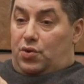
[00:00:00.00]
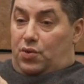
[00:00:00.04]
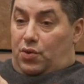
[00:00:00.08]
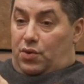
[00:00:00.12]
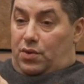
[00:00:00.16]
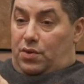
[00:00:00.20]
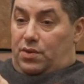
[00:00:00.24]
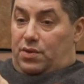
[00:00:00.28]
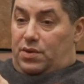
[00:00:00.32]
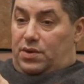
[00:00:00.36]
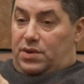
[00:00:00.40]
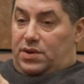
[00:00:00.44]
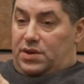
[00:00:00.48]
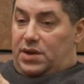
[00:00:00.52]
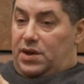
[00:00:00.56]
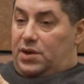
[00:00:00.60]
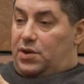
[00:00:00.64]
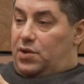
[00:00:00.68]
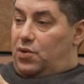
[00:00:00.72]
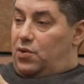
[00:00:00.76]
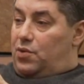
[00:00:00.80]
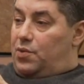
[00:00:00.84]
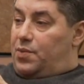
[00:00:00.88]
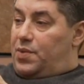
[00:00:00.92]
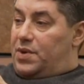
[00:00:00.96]
And secondly,
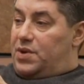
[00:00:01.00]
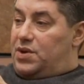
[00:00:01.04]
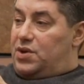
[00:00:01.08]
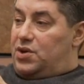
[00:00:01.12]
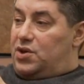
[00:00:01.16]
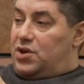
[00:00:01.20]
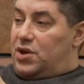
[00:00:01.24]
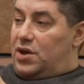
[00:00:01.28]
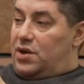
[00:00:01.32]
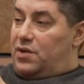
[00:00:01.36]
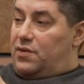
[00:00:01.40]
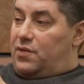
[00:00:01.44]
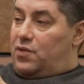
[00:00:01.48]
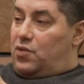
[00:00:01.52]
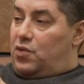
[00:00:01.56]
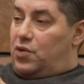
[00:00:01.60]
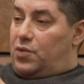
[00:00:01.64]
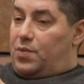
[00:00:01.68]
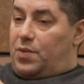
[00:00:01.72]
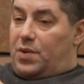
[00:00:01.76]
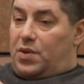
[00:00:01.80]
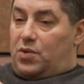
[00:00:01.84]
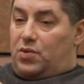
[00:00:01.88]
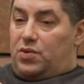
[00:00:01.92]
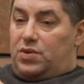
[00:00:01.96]
it requires
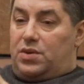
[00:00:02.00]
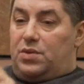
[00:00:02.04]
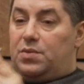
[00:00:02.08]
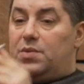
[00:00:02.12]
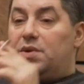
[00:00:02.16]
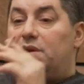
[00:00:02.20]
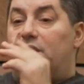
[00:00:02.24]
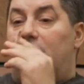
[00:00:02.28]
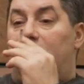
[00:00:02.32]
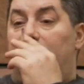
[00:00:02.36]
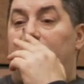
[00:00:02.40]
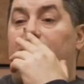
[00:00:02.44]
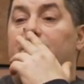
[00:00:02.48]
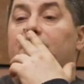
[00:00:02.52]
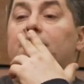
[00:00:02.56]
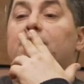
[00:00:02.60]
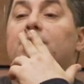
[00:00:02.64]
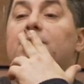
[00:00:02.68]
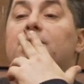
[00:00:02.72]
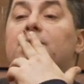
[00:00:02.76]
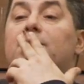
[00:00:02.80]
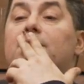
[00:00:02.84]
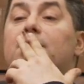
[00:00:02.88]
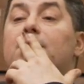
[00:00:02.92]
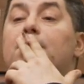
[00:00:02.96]
really
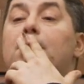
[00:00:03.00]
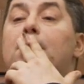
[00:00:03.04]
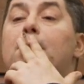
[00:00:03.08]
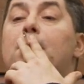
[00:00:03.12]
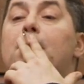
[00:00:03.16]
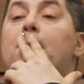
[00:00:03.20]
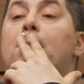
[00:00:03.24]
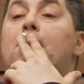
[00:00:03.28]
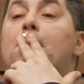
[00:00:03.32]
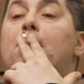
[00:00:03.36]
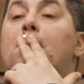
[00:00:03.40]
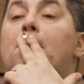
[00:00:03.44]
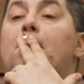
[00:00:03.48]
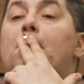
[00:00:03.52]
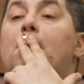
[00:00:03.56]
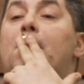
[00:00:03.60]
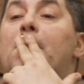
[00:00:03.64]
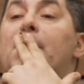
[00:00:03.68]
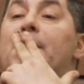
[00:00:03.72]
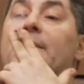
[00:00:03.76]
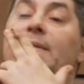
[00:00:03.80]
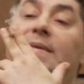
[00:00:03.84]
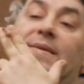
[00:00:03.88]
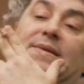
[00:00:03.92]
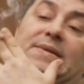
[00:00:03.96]
disciplined,
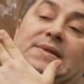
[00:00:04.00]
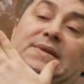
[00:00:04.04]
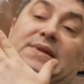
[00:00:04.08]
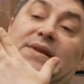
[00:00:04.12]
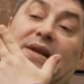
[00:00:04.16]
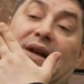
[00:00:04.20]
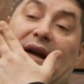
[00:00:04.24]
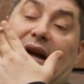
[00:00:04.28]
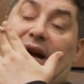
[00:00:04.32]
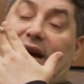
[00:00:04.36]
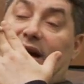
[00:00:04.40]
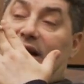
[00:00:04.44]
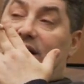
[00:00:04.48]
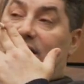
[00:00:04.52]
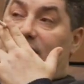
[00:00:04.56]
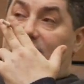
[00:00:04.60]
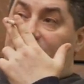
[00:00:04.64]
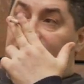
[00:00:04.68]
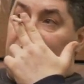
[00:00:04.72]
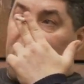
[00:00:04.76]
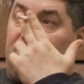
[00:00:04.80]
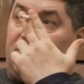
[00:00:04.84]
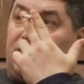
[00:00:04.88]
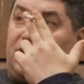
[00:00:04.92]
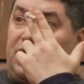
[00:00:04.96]
hard-working
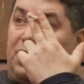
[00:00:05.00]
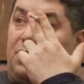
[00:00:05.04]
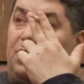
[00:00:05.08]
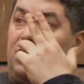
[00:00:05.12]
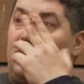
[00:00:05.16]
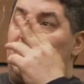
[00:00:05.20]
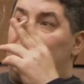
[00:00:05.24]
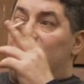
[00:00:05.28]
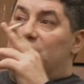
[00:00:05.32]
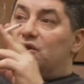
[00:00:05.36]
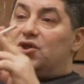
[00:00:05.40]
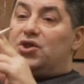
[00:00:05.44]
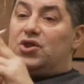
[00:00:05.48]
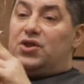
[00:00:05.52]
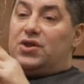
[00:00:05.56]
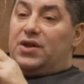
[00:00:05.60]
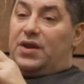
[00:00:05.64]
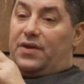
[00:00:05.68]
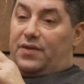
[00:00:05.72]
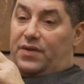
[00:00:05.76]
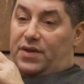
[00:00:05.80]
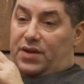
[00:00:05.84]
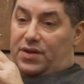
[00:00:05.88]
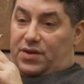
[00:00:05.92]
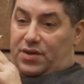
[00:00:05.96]
training.
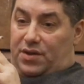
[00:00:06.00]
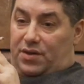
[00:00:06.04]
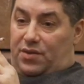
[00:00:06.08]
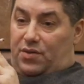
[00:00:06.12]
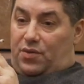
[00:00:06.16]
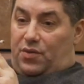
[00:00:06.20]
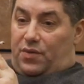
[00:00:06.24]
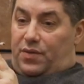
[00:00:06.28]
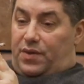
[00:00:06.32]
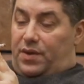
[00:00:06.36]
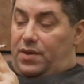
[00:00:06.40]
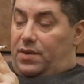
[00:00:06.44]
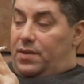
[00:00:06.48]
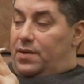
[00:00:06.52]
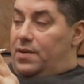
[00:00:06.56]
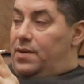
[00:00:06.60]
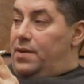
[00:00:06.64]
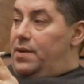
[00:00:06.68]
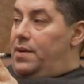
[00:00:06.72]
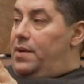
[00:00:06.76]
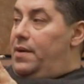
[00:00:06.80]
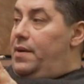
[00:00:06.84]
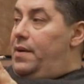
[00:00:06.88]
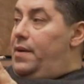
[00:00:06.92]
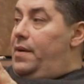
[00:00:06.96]
You
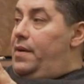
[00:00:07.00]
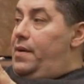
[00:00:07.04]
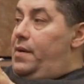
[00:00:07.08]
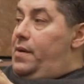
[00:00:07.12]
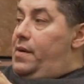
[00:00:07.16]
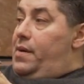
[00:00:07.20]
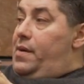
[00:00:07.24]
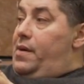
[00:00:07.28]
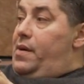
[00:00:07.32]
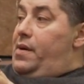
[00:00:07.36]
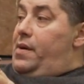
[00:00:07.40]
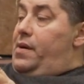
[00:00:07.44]
know, this